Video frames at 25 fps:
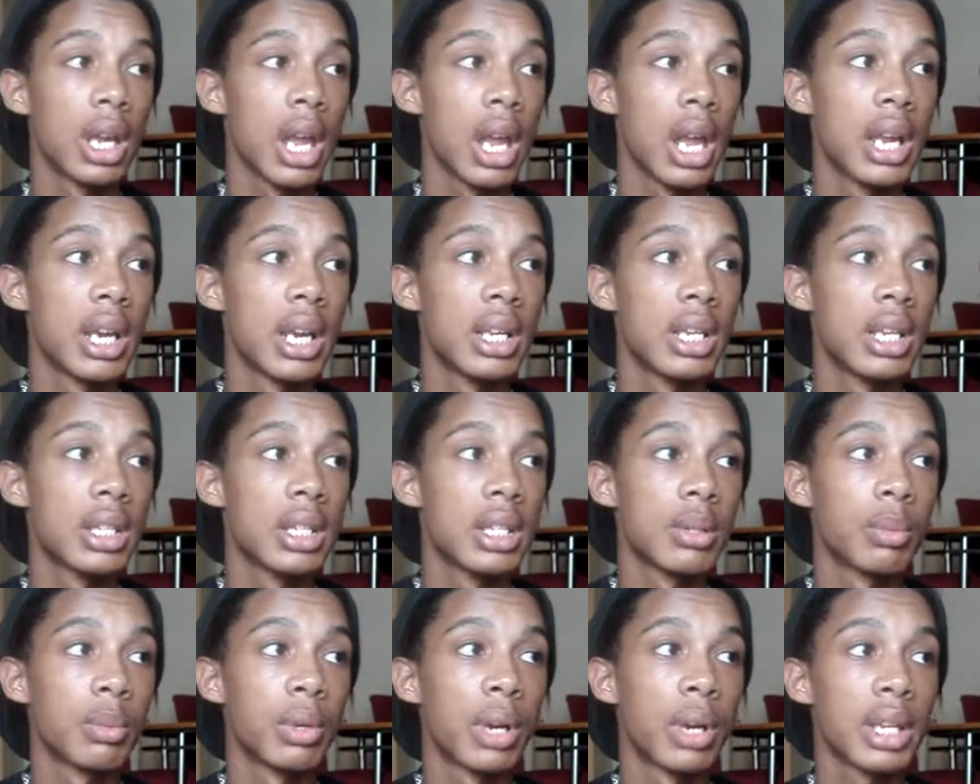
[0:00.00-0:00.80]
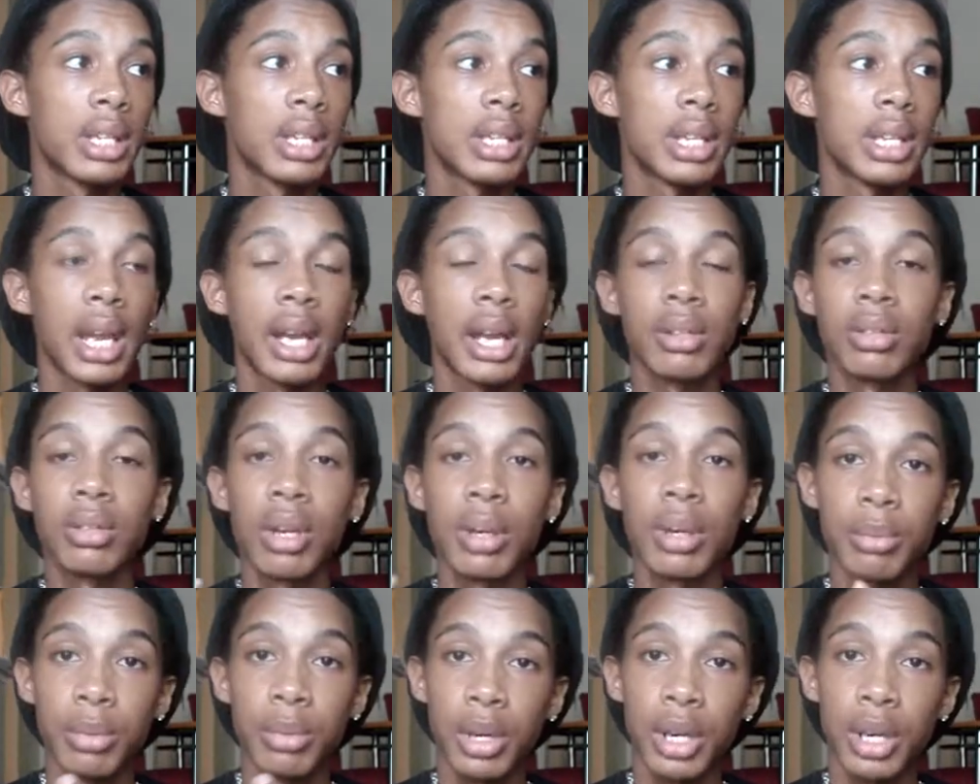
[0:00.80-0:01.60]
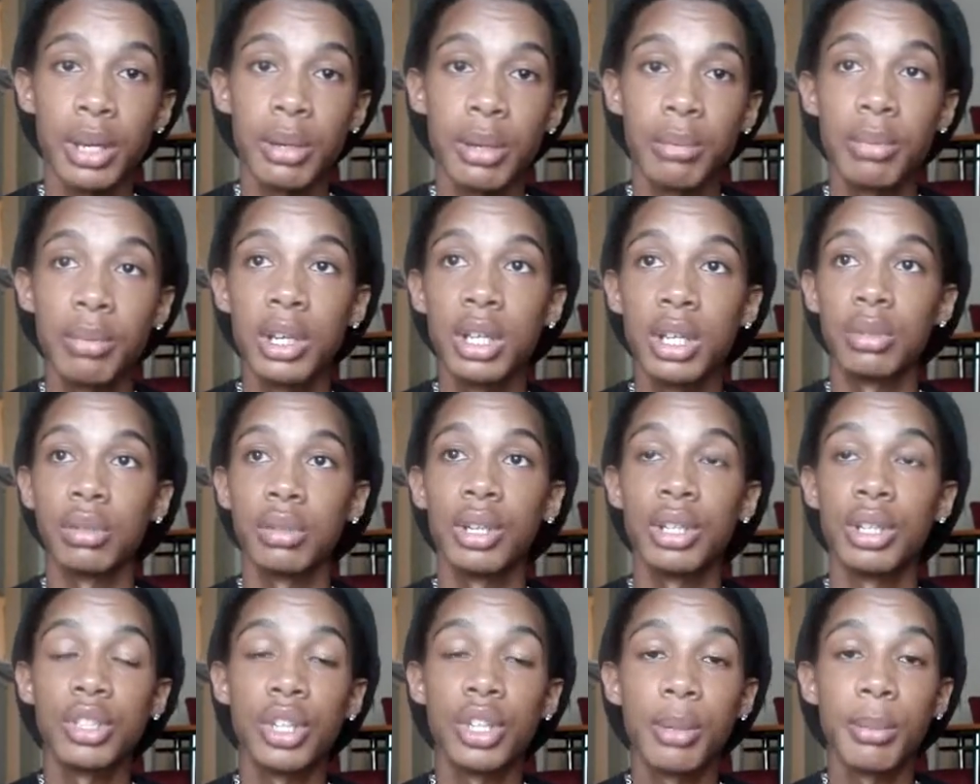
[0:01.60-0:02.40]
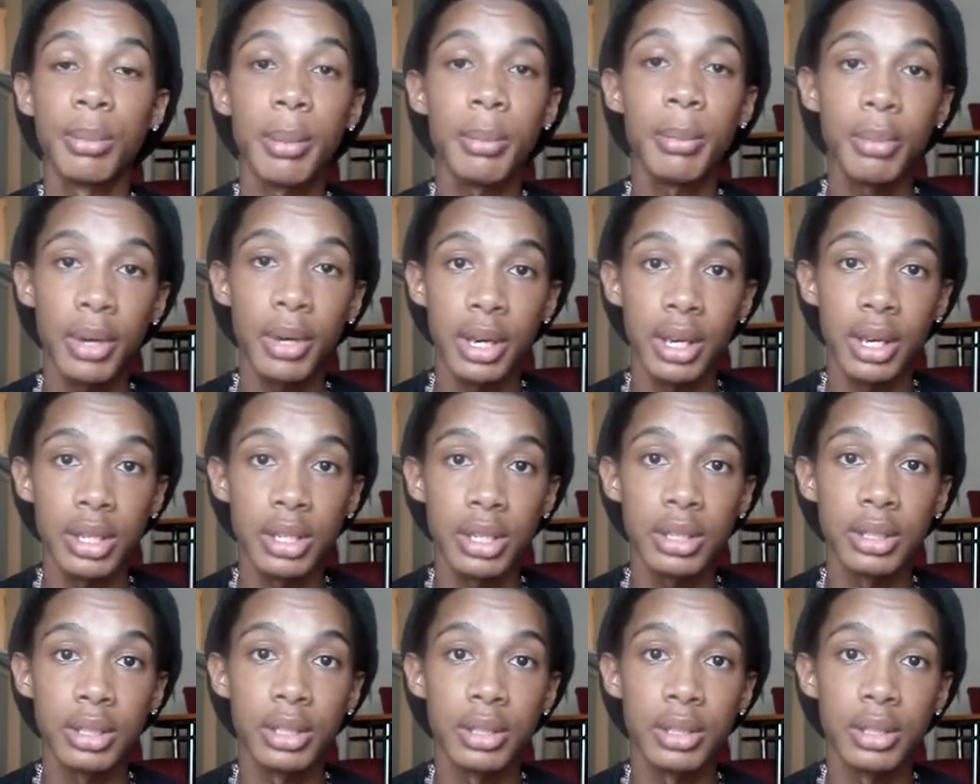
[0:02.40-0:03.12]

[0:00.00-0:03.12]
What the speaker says: and it's what I say after I pray. Because when I start my prayer,